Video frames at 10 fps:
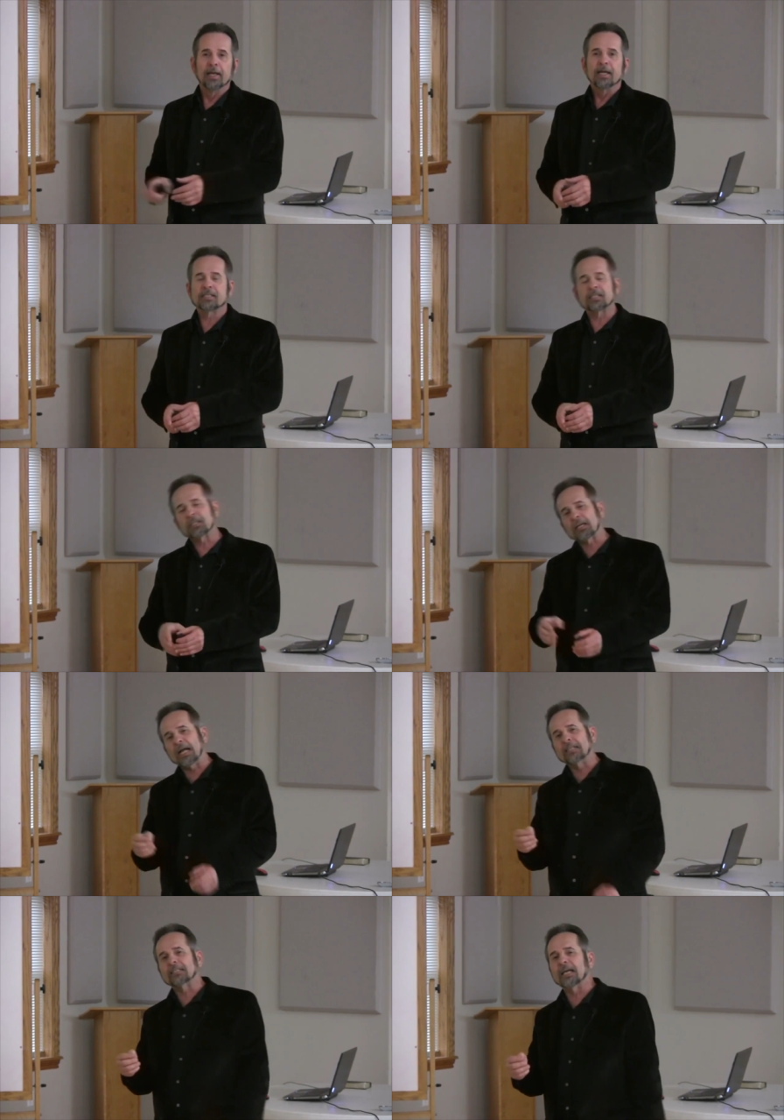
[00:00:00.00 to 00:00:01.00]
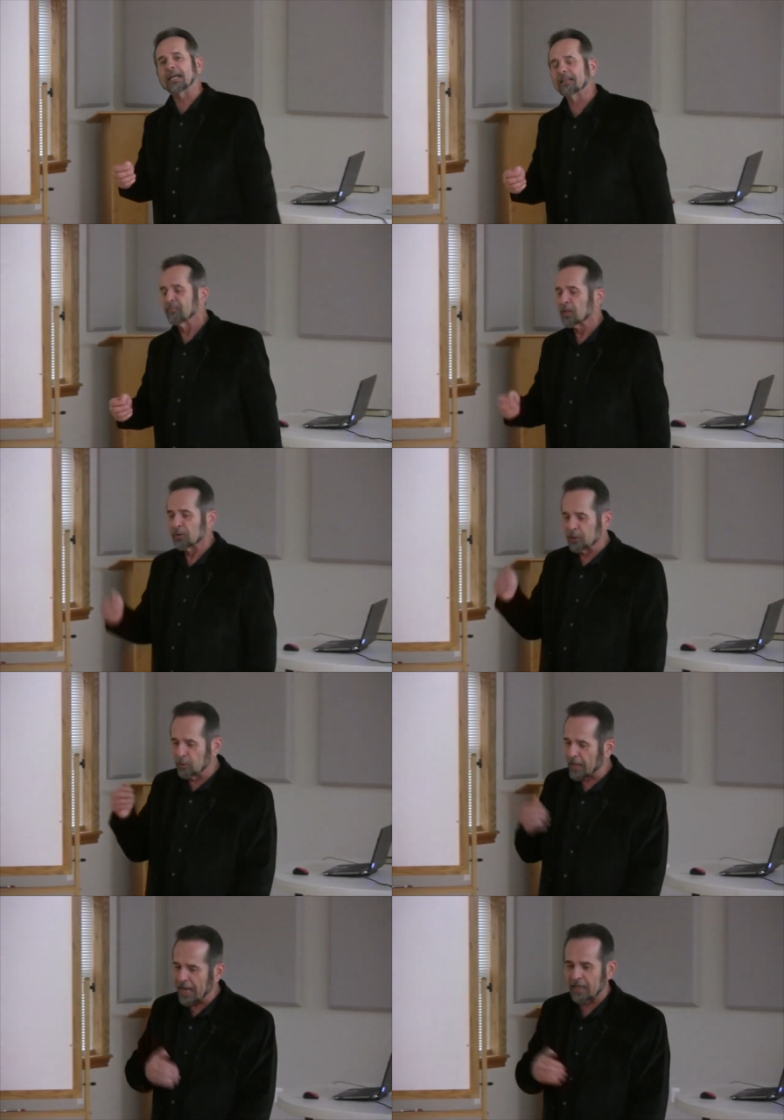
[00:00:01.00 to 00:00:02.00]
Is this the kind of thing that
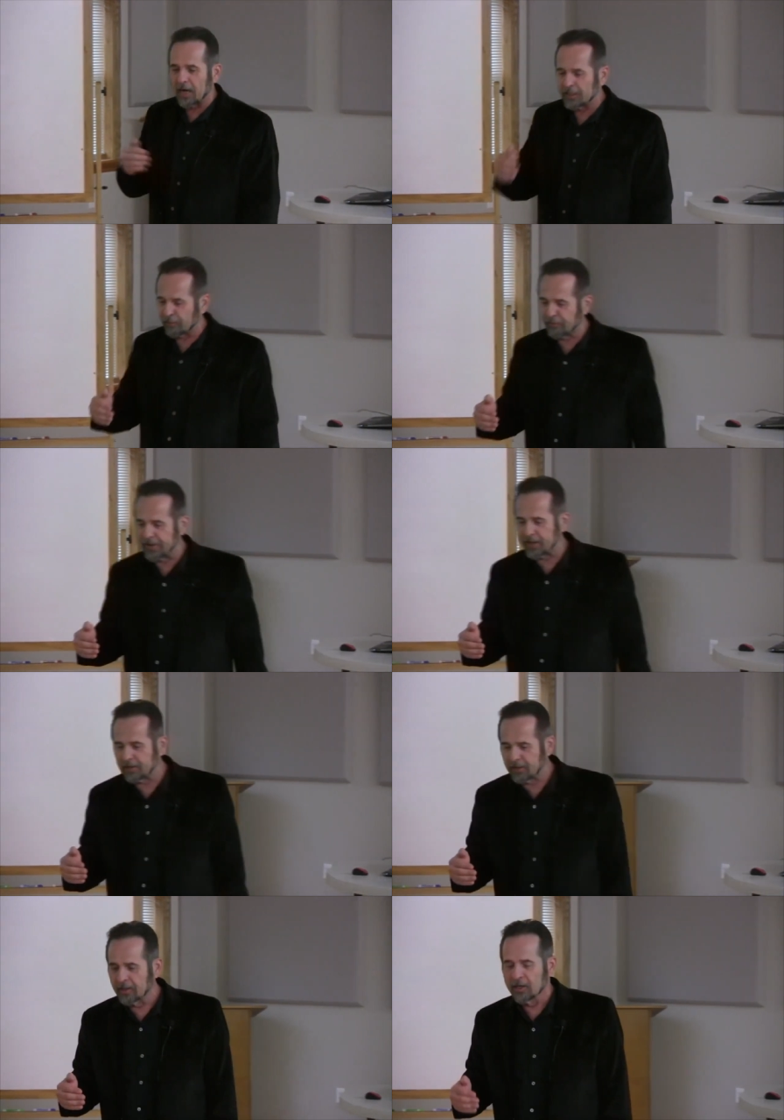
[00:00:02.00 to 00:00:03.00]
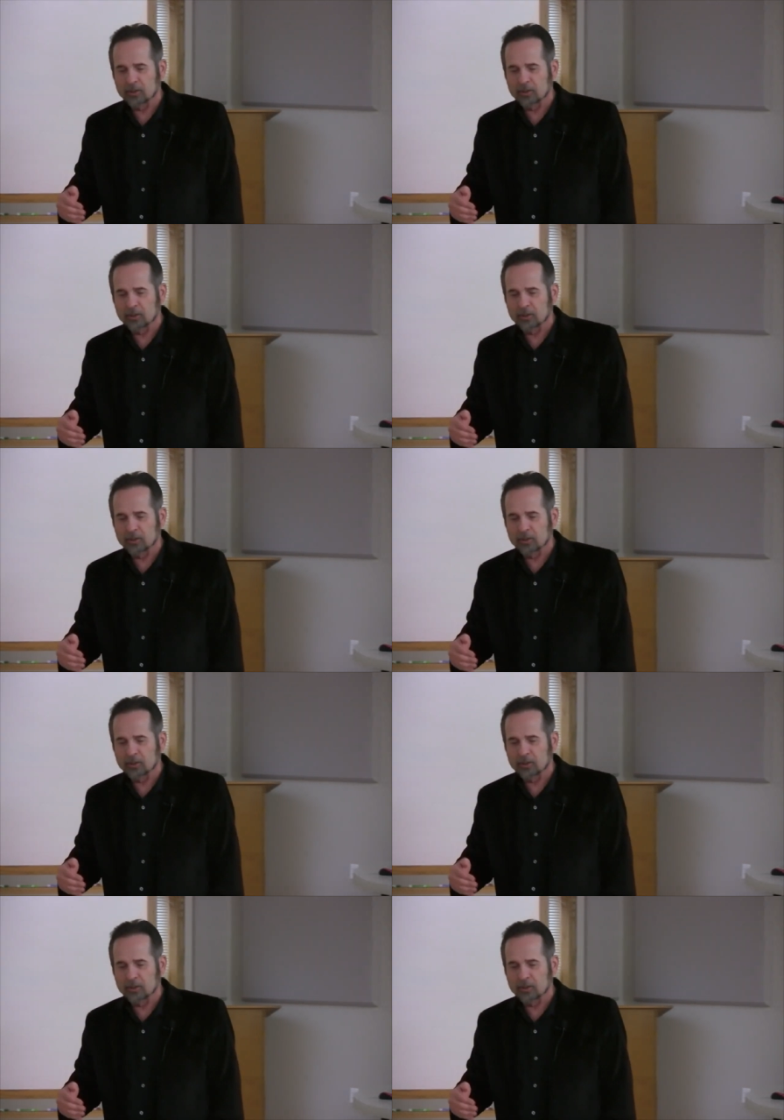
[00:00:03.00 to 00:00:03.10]
you cannot defend?